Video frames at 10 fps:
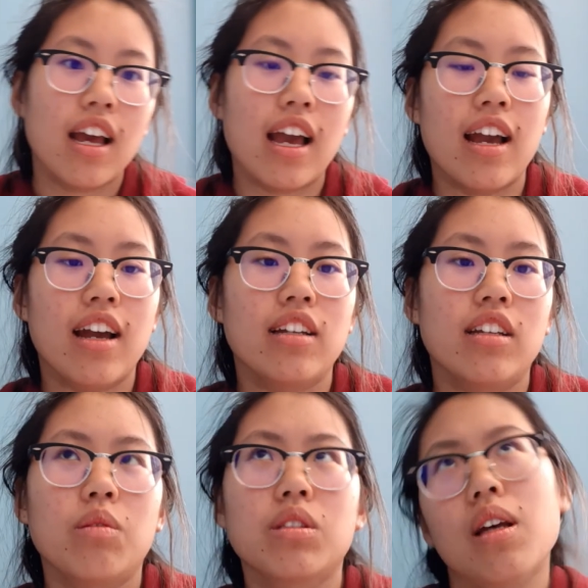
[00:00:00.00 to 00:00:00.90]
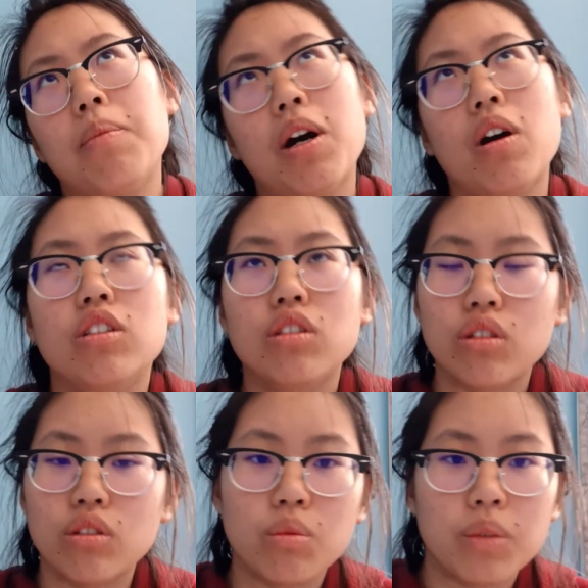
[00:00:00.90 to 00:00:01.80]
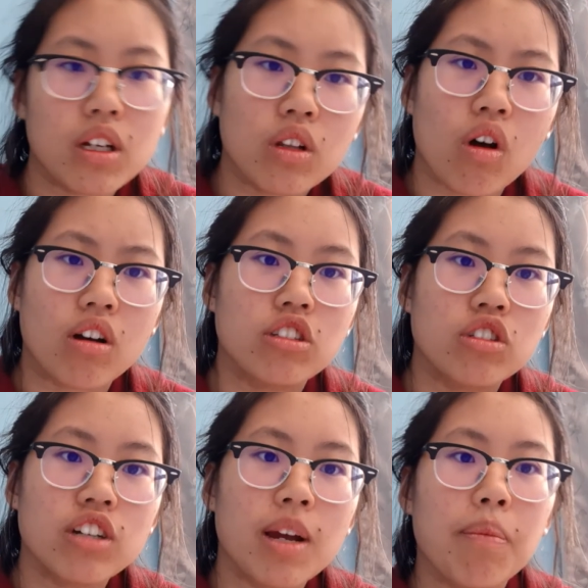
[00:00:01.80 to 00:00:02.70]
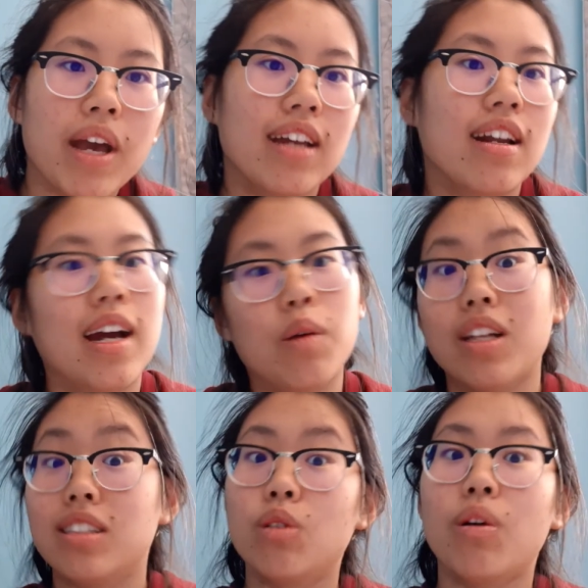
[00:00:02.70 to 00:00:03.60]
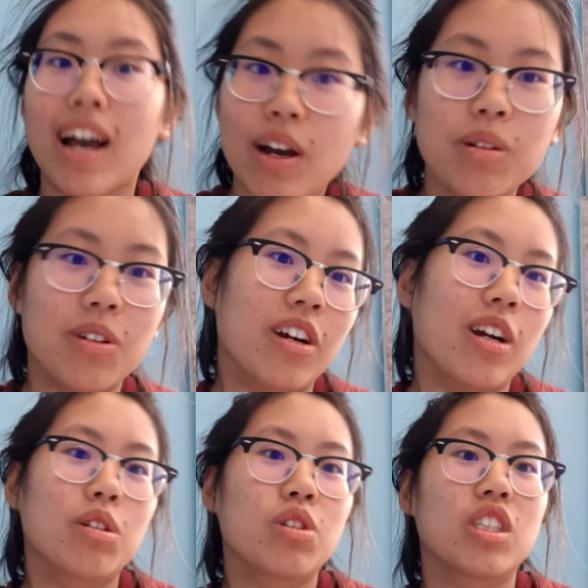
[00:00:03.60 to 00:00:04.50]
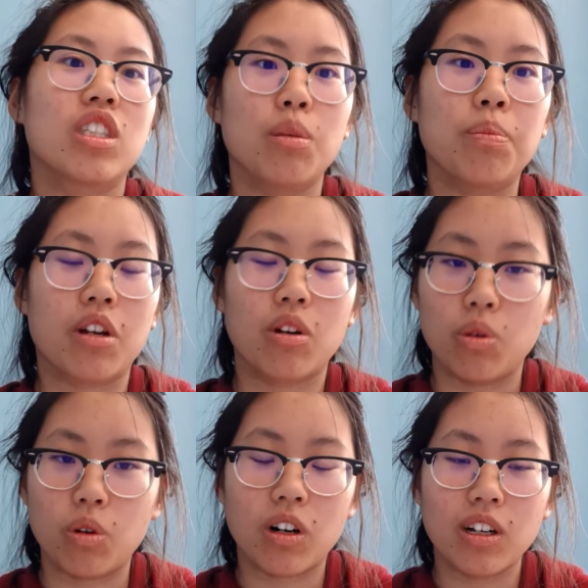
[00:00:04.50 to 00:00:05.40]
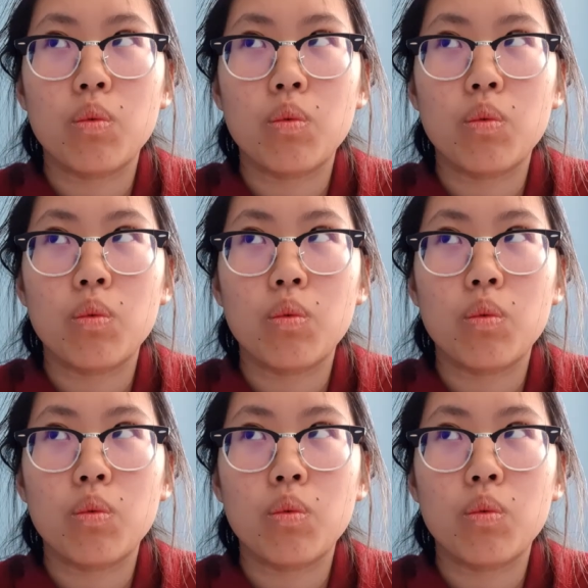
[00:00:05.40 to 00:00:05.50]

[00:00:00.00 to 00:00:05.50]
and it was about a 2-week long trip, and I went to Ecuador, which is super cool.